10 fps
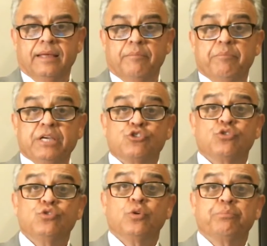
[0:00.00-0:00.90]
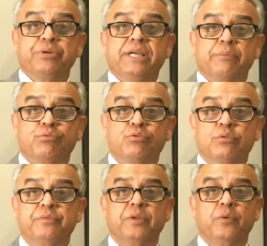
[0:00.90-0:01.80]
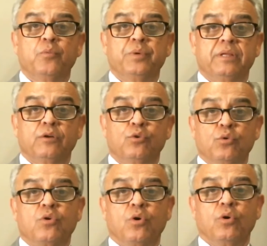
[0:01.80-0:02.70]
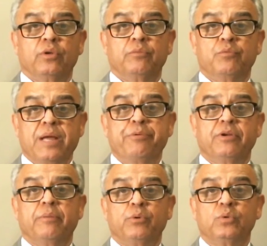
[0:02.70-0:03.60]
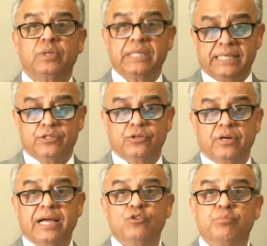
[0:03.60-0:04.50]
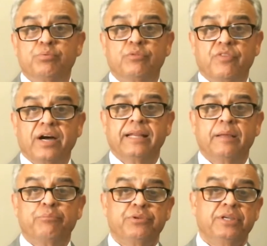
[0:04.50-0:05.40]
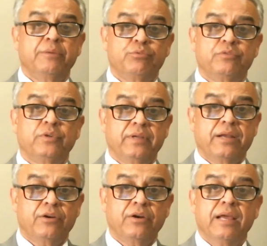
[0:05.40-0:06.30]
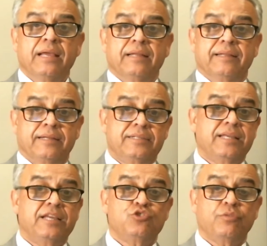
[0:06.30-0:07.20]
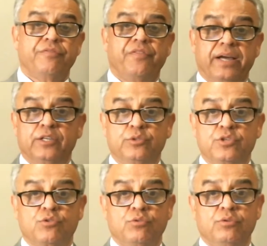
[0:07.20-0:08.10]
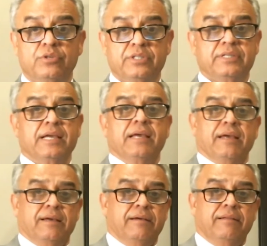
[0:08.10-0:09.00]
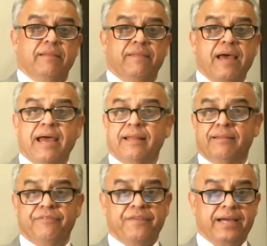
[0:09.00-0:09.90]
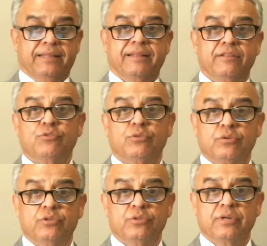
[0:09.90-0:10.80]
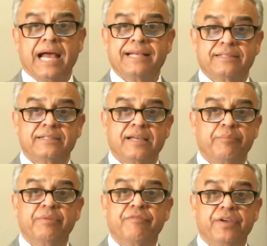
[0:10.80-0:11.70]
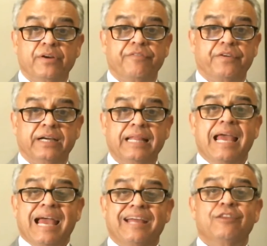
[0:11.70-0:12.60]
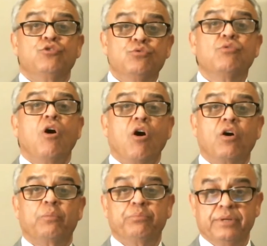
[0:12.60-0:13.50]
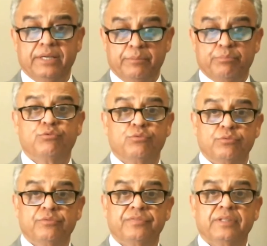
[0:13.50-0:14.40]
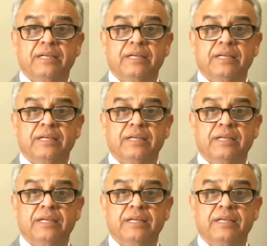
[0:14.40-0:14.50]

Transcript: Make sure you are pre-approved with a local reputable lender and you provide a pre-approval letter that states your FICO scores, and the fact that your assets have been verified and you are pre-approved.